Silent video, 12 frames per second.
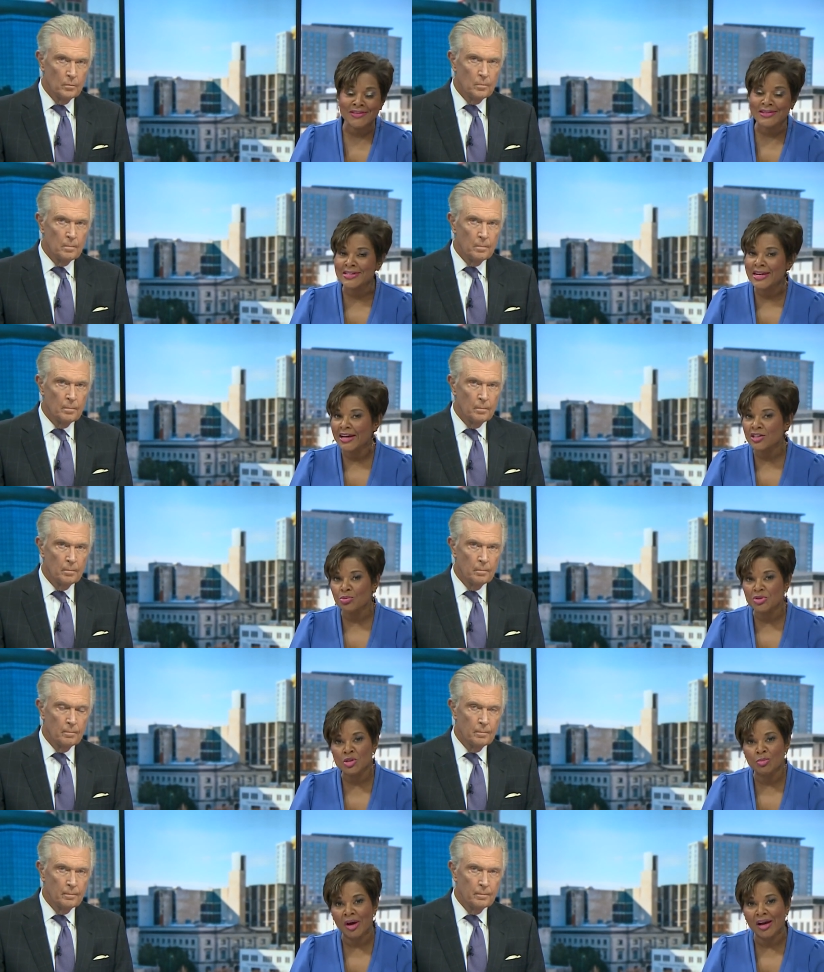Speaker 1: the DA's
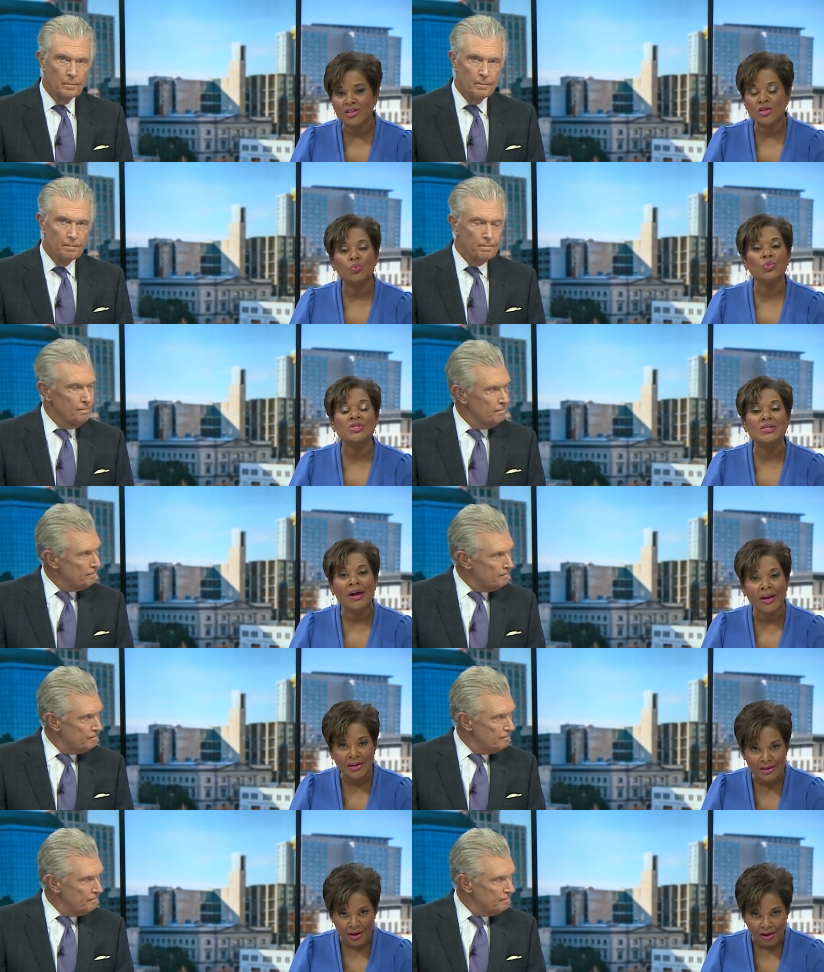response was not
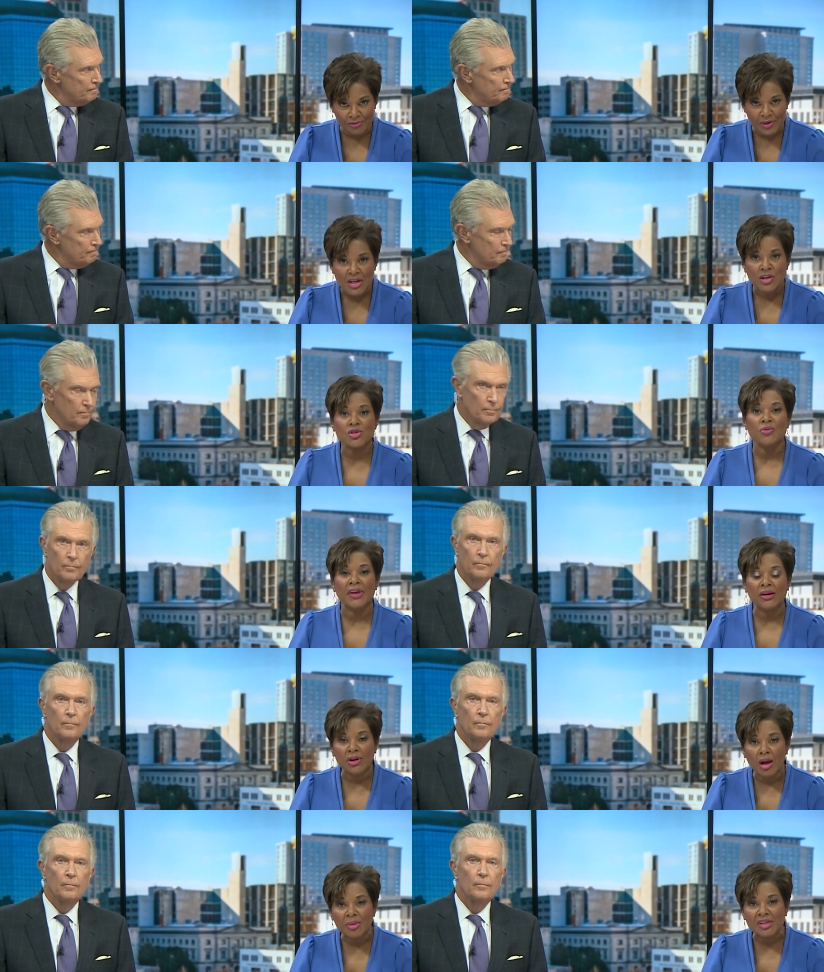enough, so they're
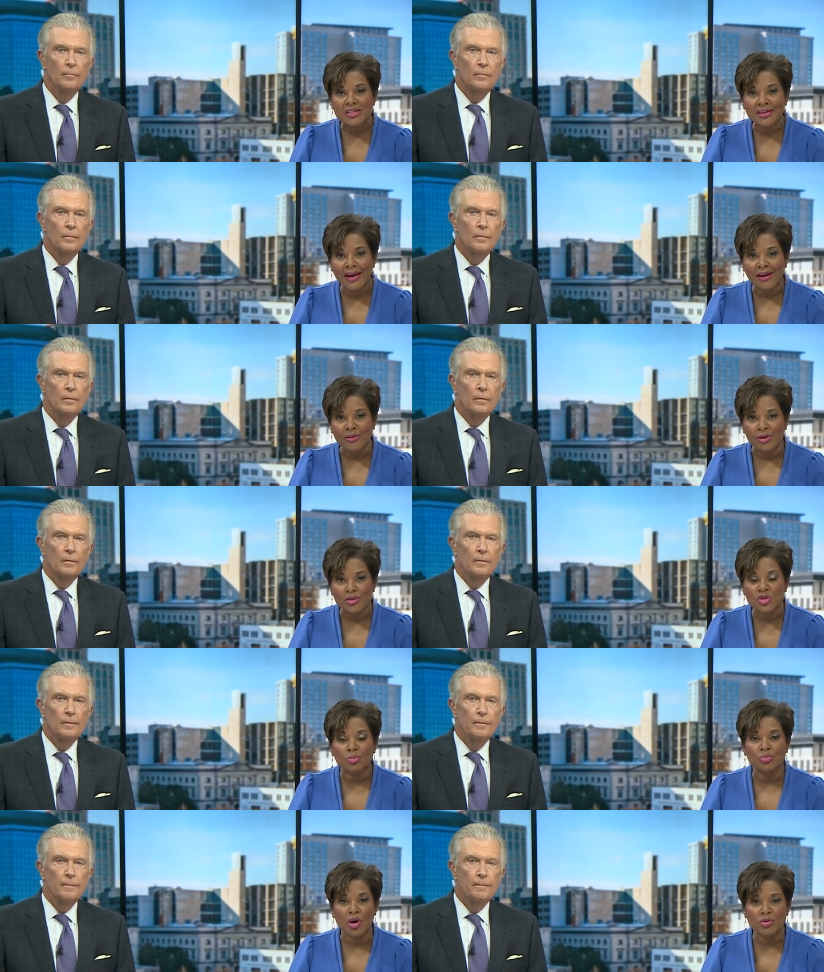coming together to
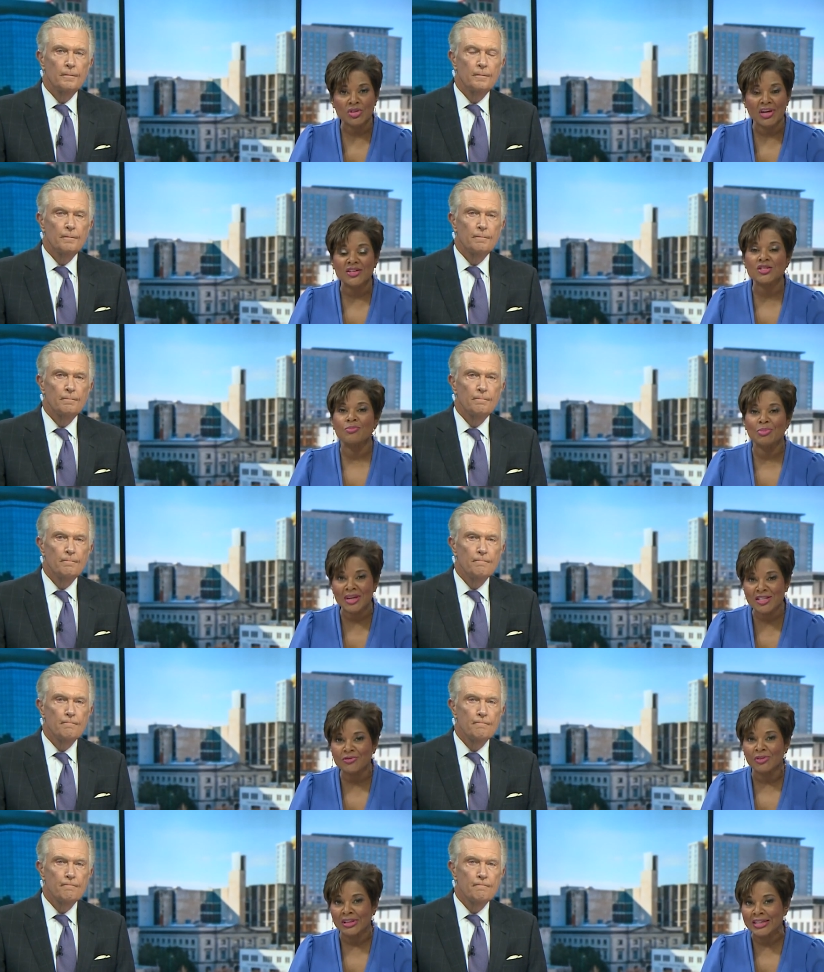protest
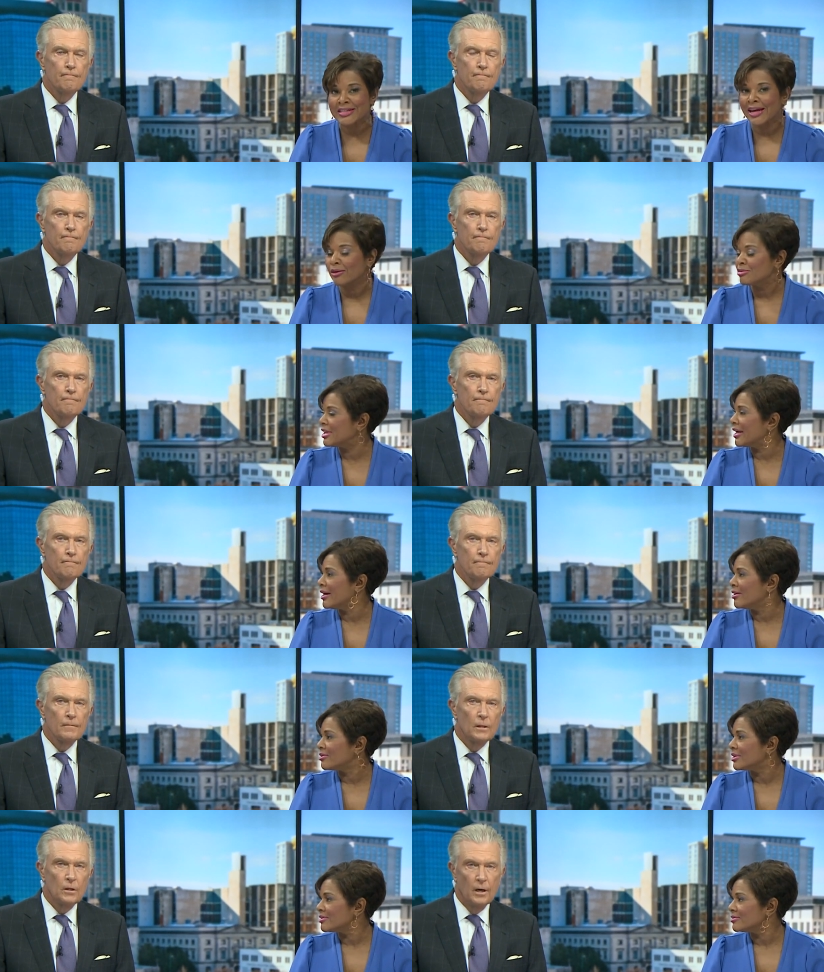peacefully
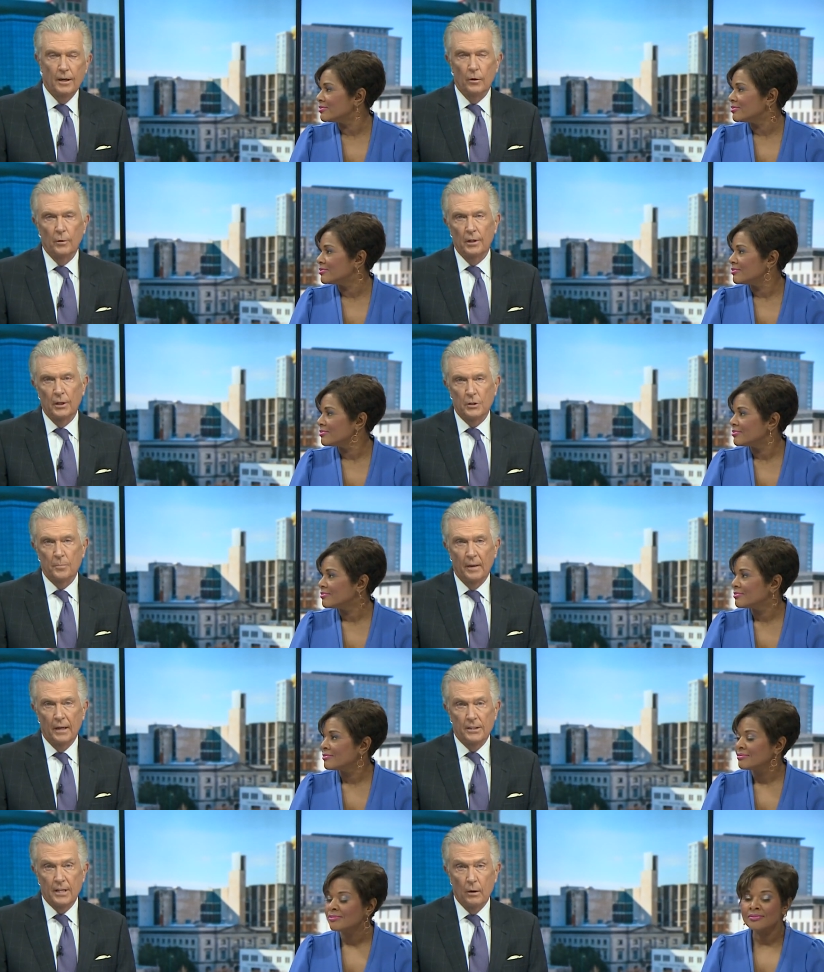downtown.
Speaker 2: Connor Rhiel
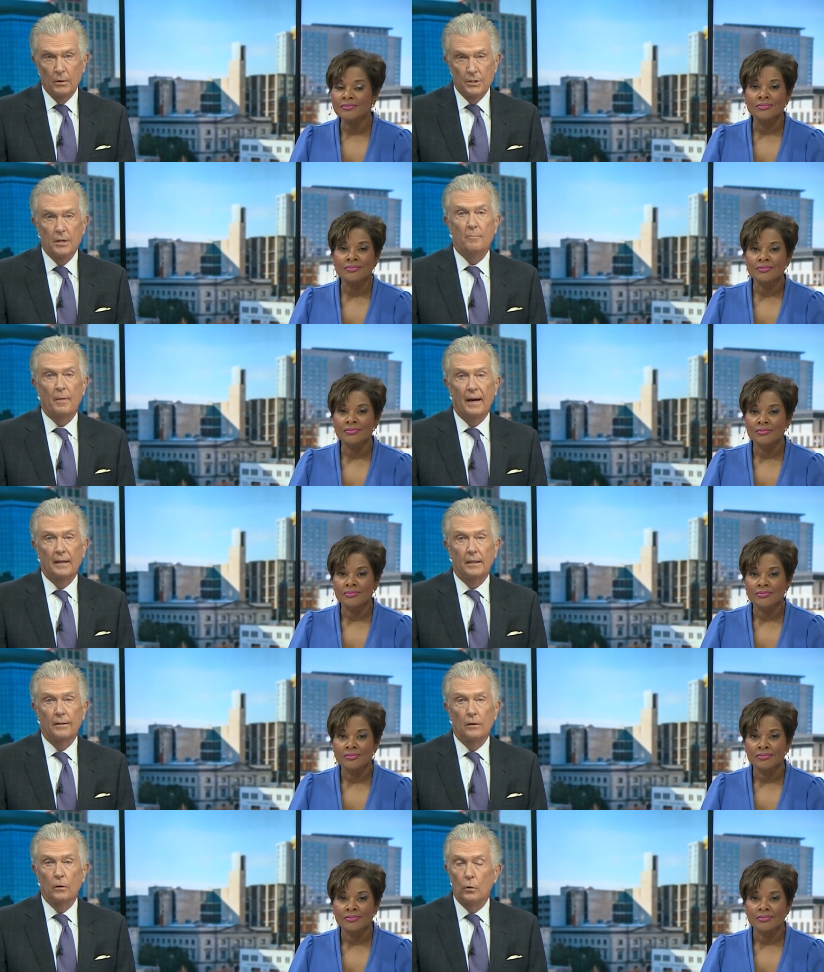explains how it's impacting
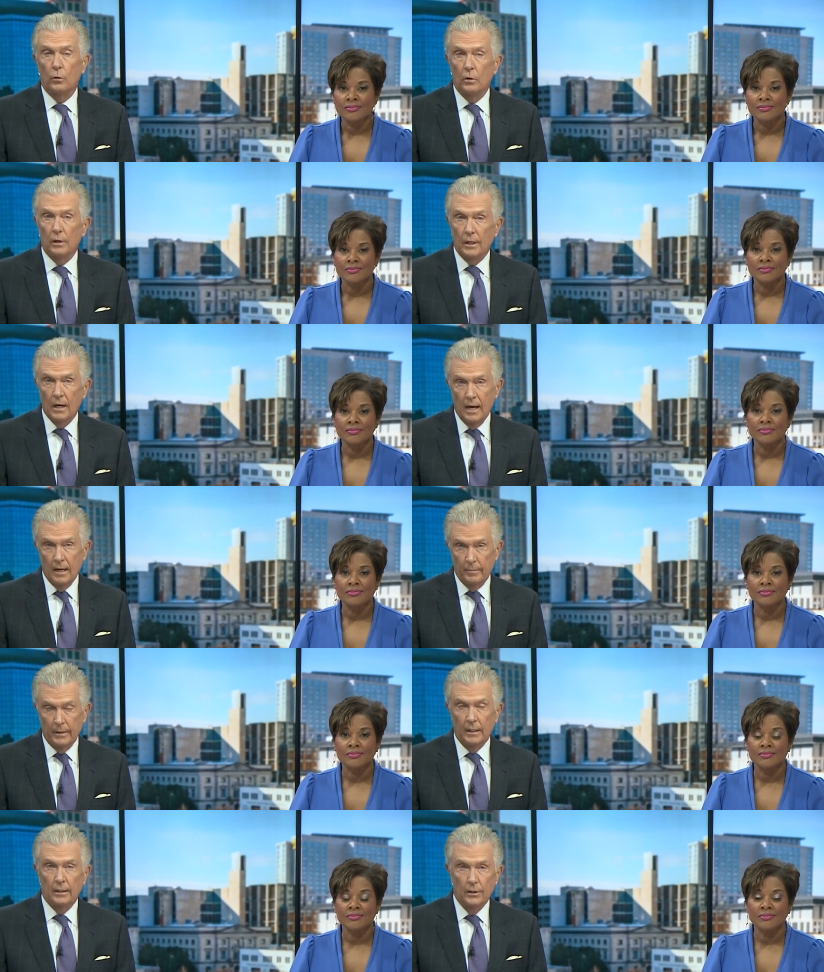the local economy
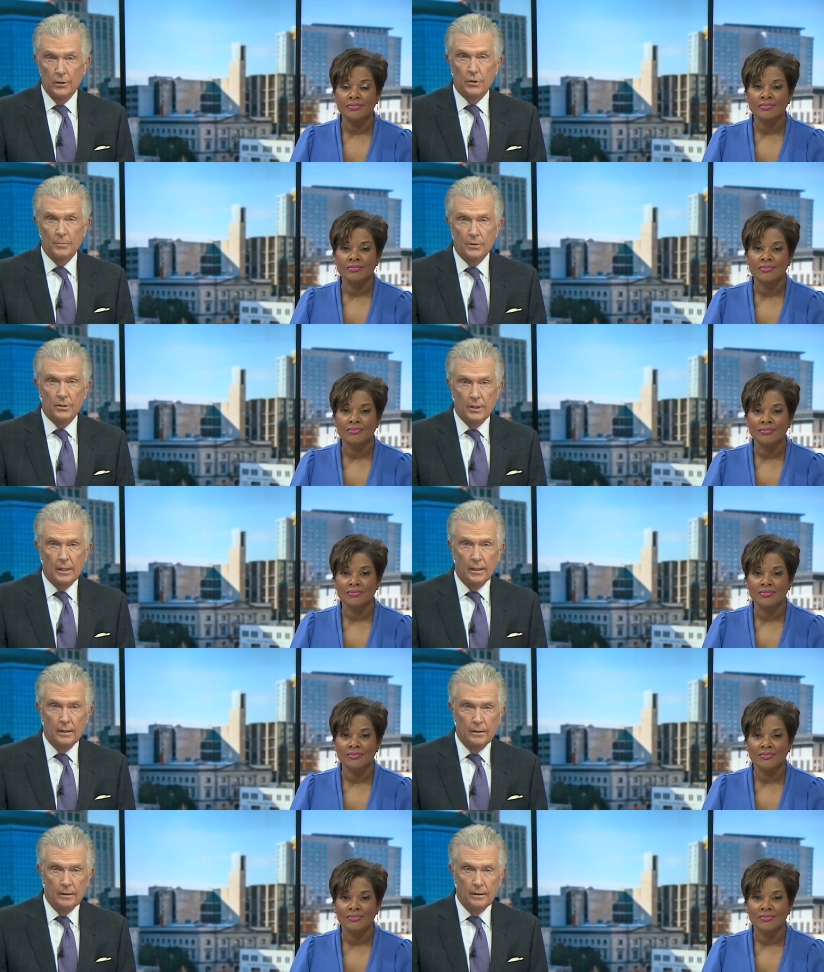in Elizabeth City.